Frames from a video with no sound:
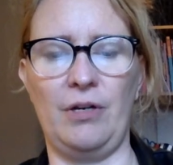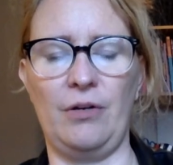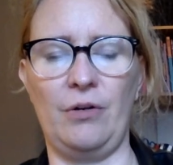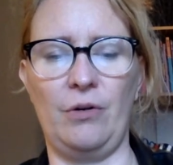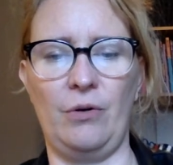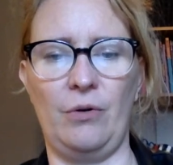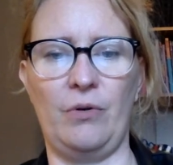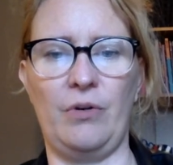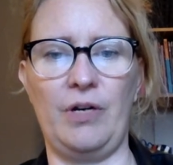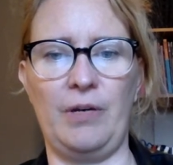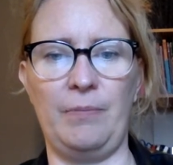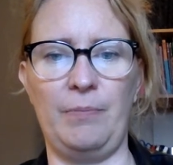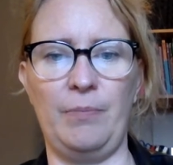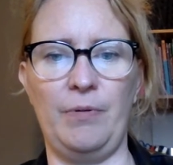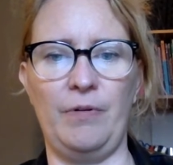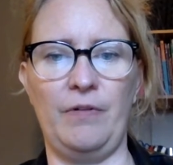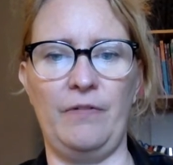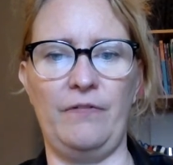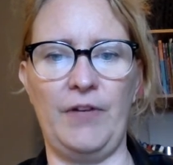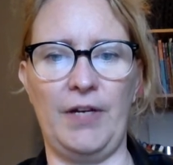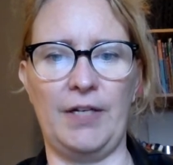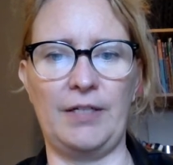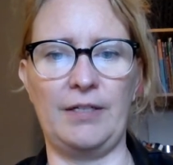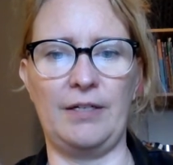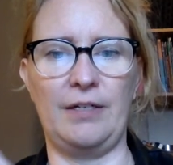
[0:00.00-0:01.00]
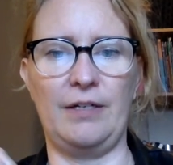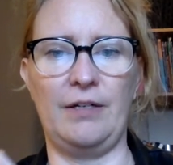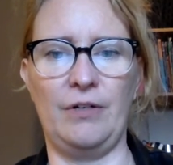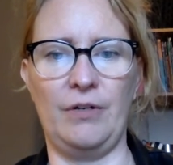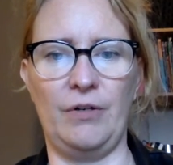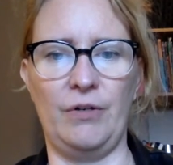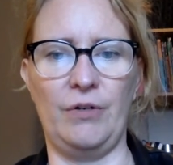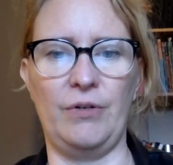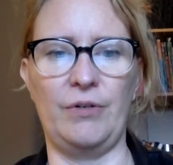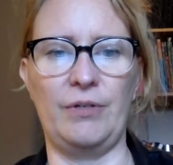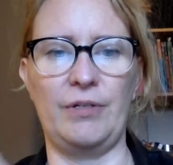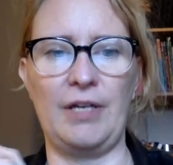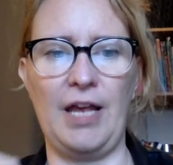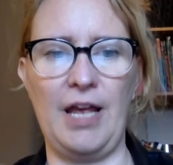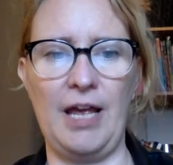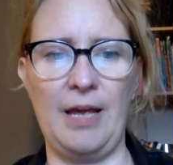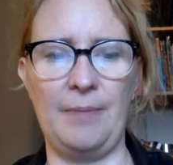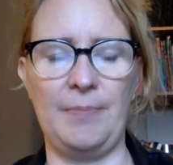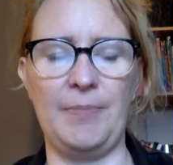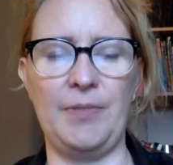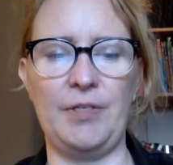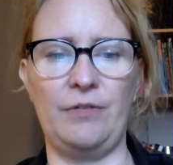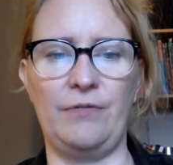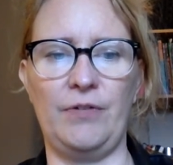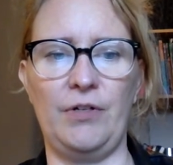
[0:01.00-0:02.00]
had already perfected in Earth's
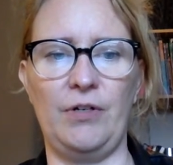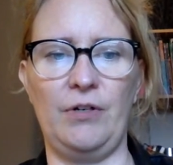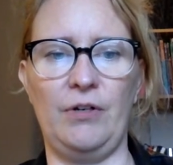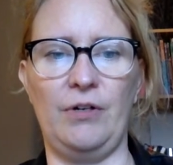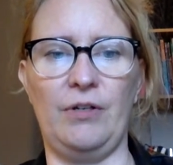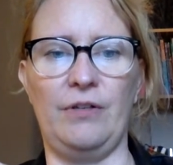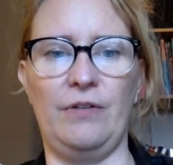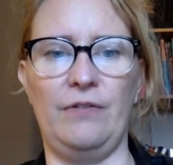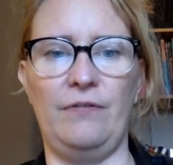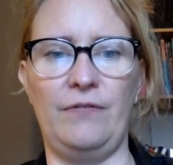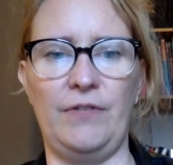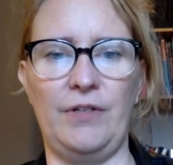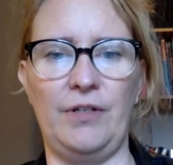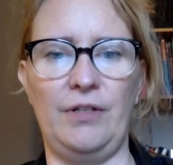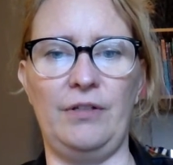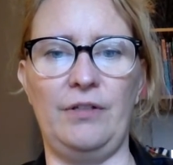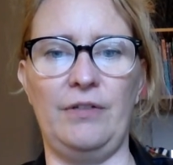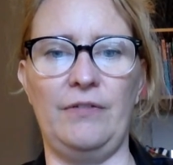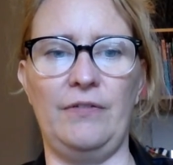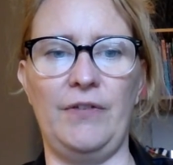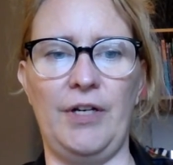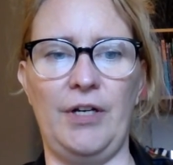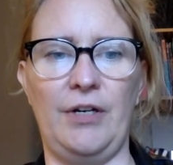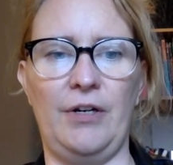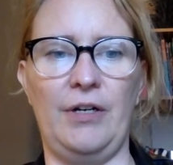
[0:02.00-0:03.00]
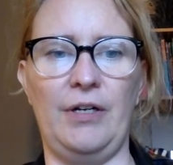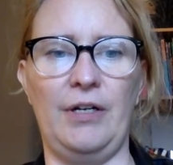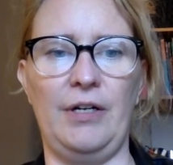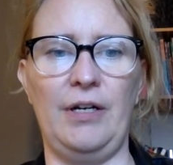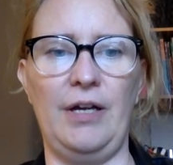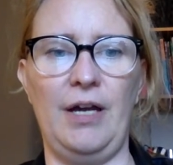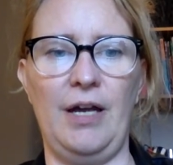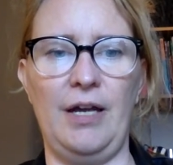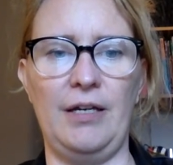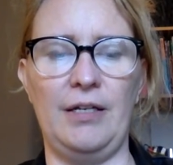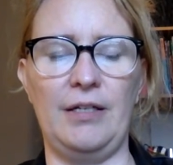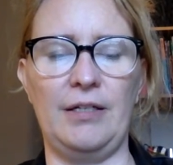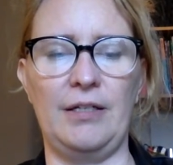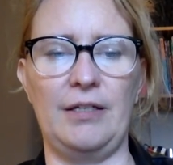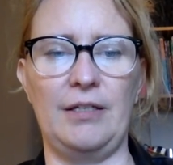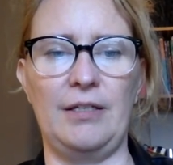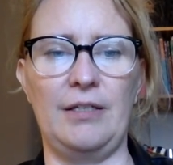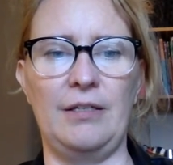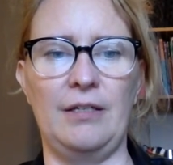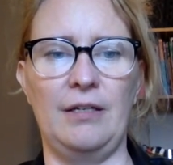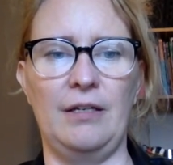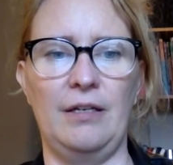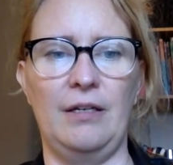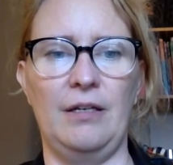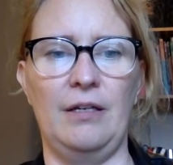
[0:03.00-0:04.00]
atmosphere in the field of
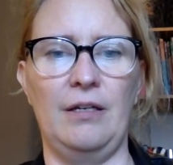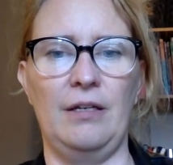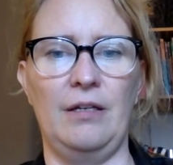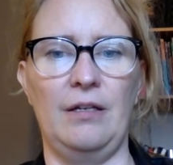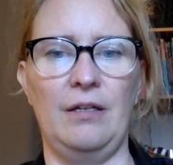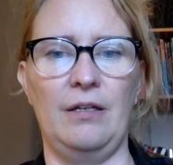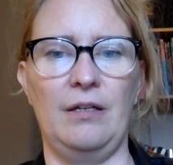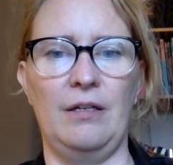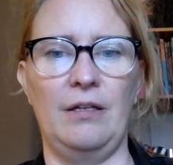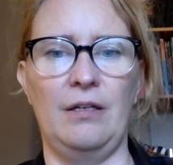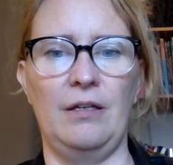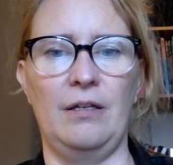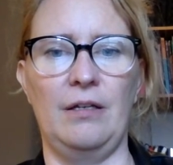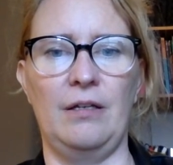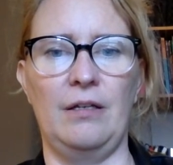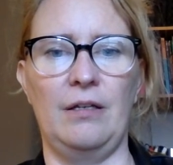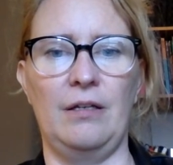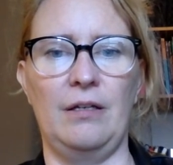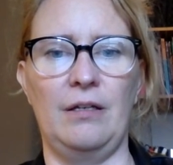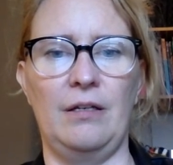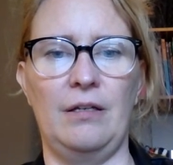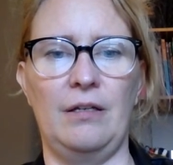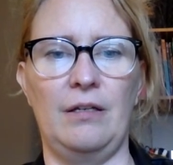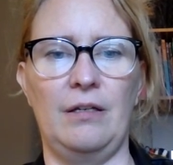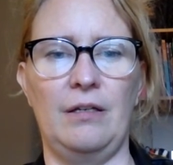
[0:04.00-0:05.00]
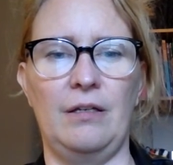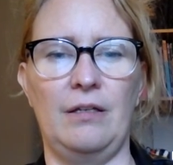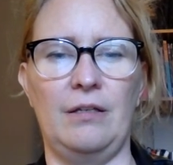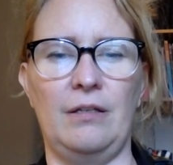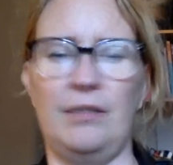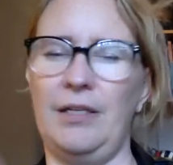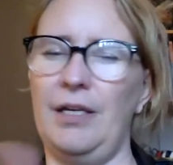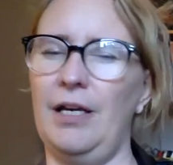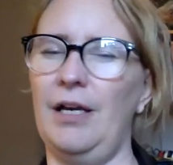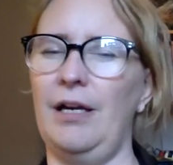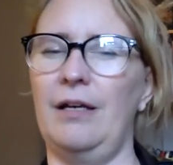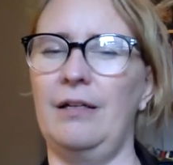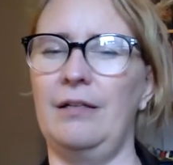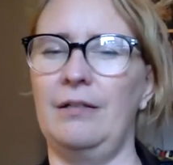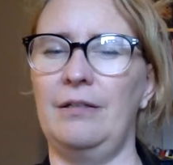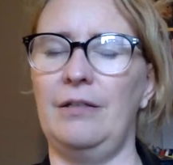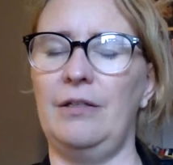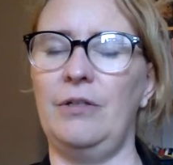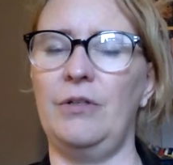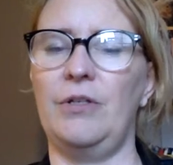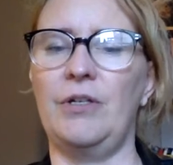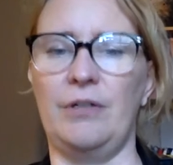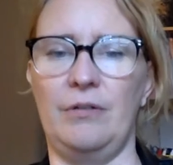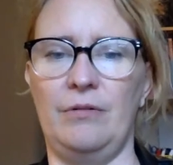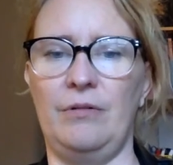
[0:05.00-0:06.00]
aeronautics. Yeah,
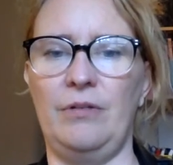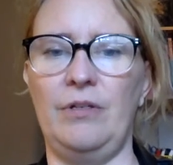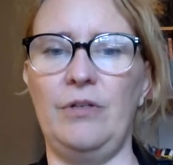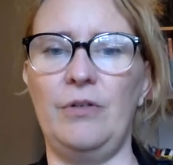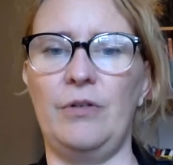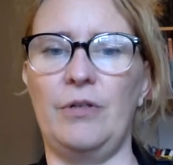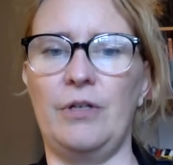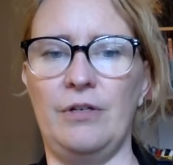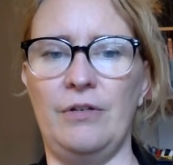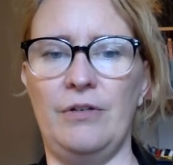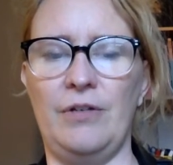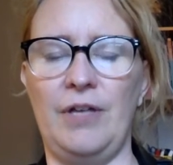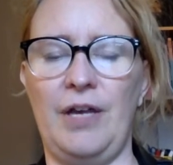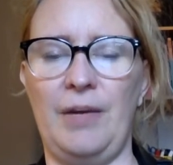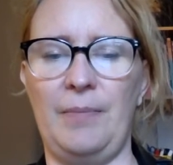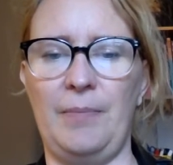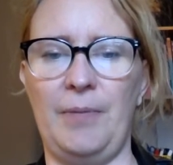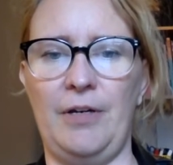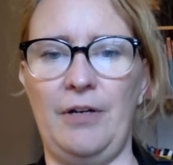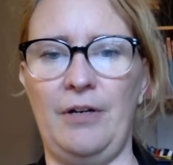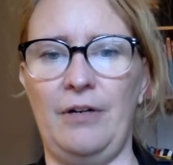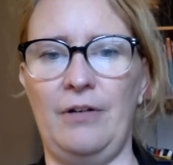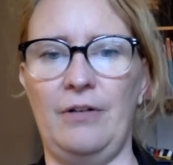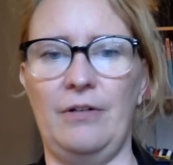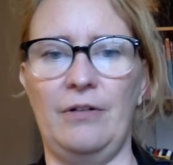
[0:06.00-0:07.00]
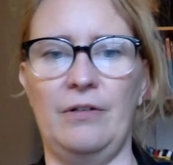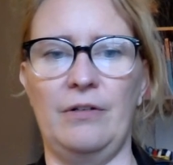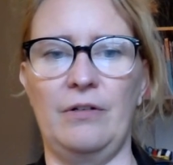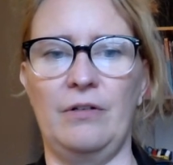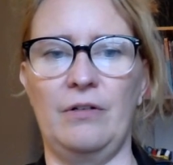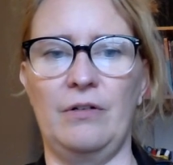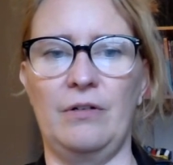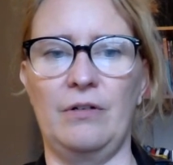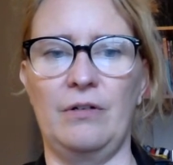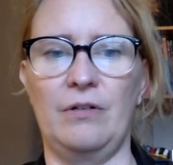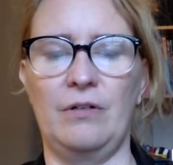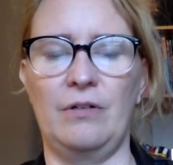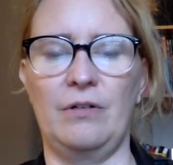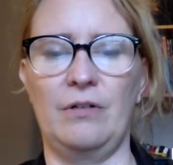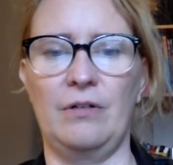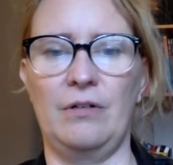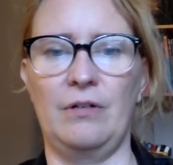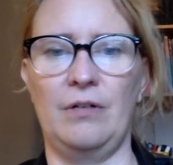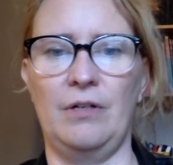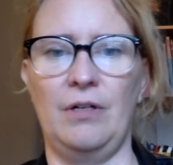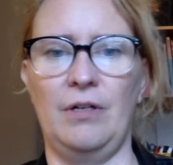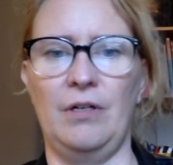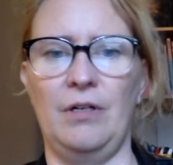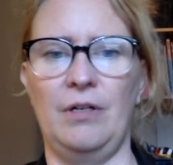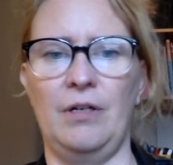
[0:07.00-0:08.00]
you can do that better.
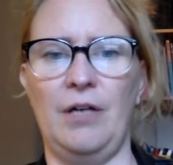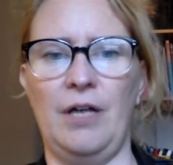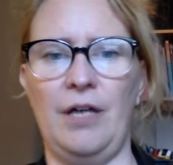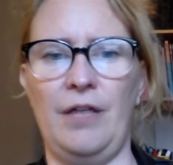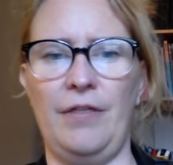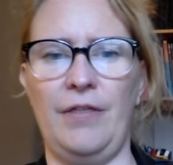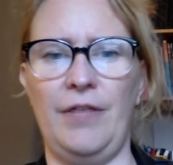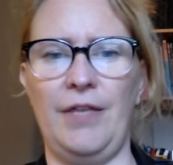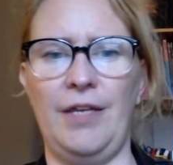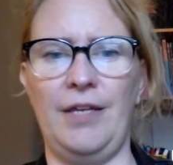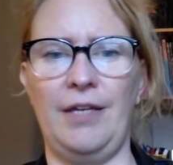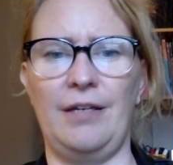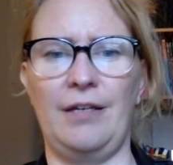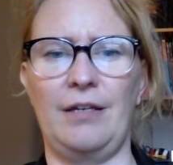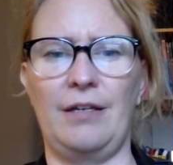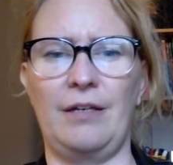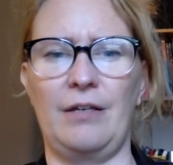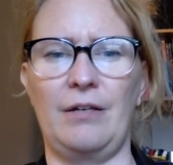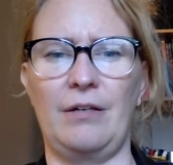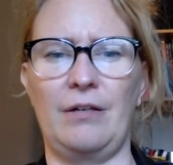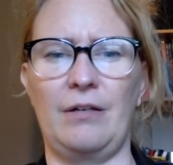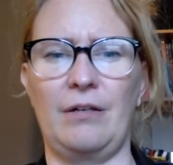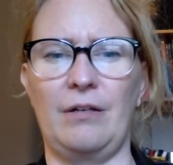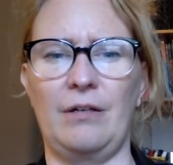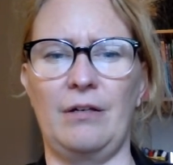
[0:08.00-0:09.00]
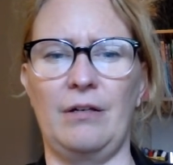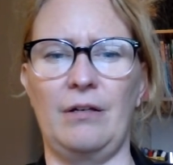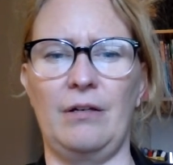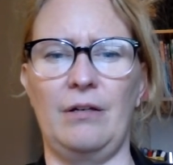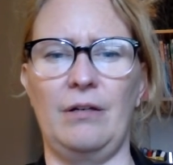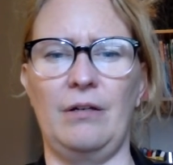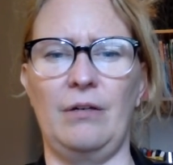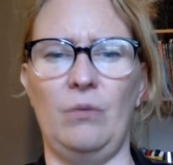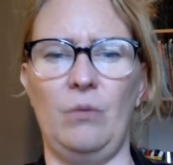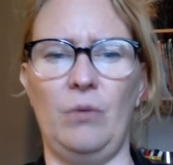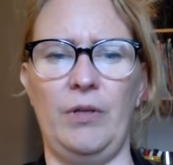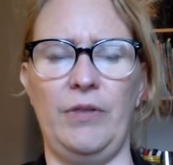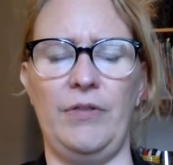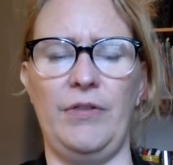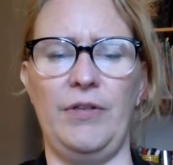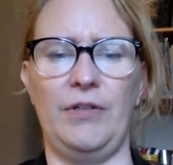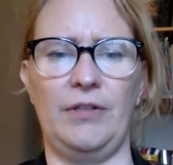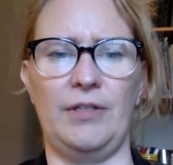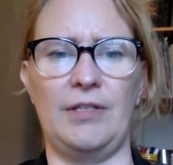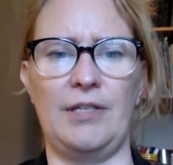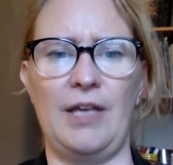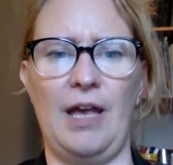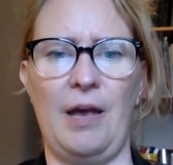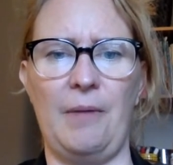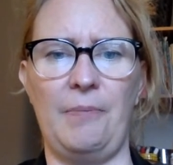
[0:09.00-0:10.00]
I think one thing
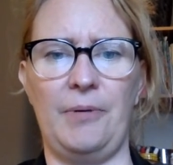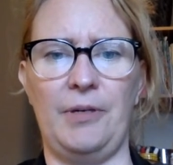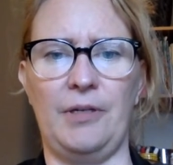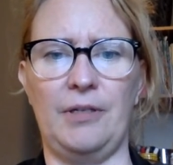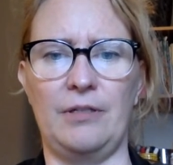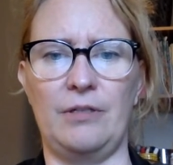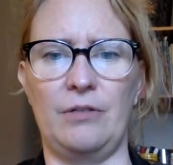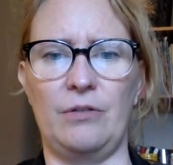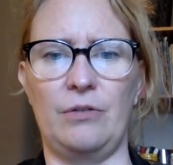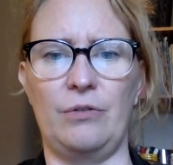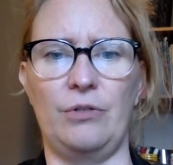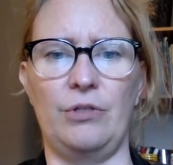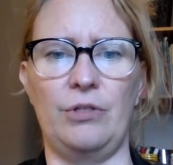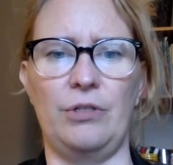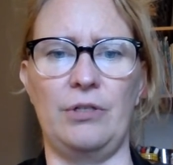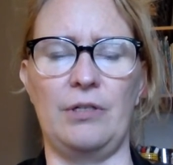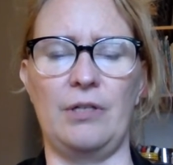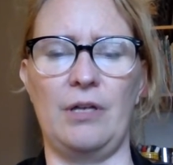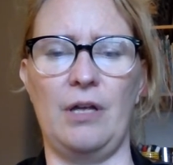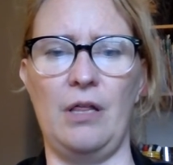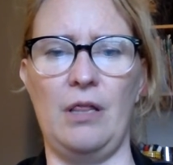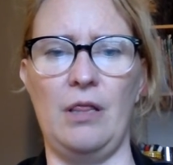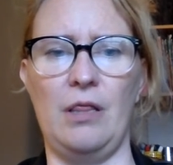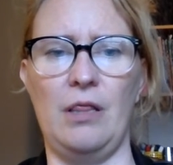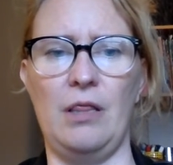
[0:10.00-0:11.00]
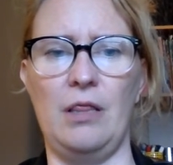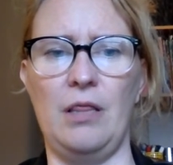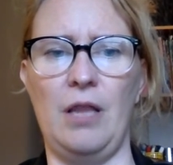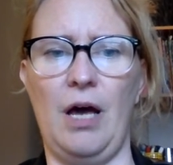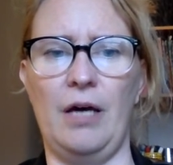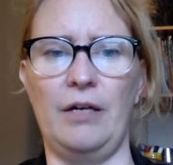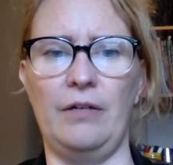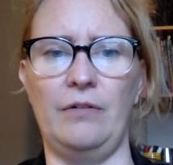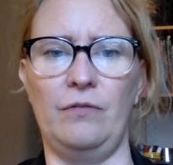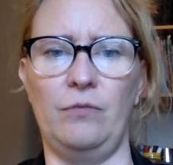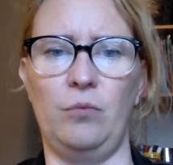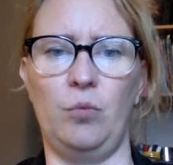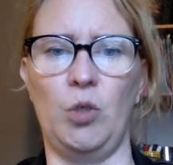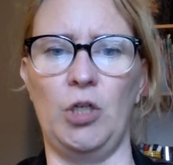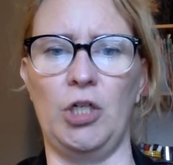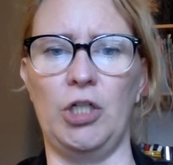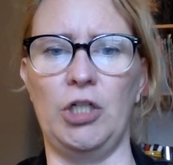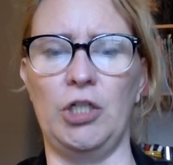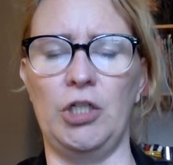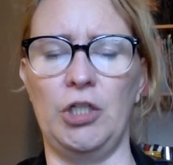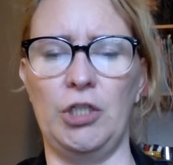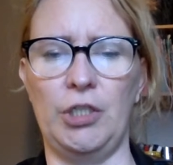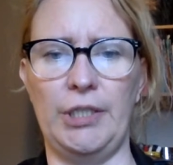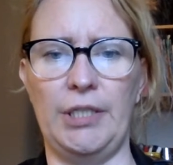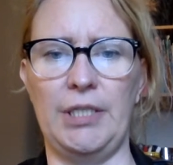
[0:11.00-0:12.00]
that's happening is there's just a lot of
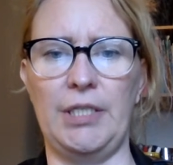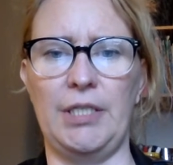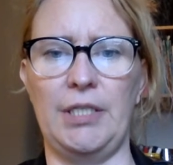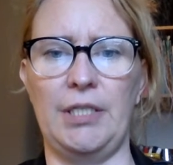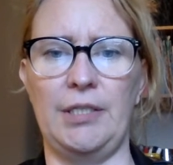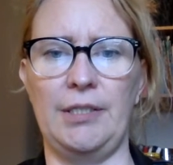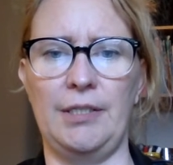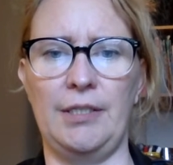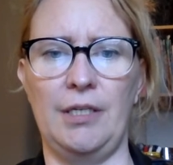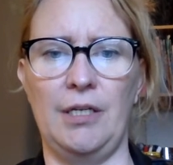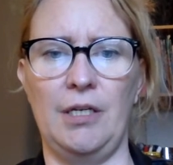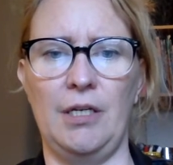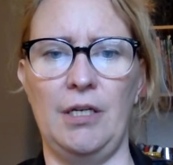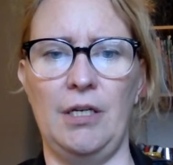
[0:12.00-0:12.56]
words.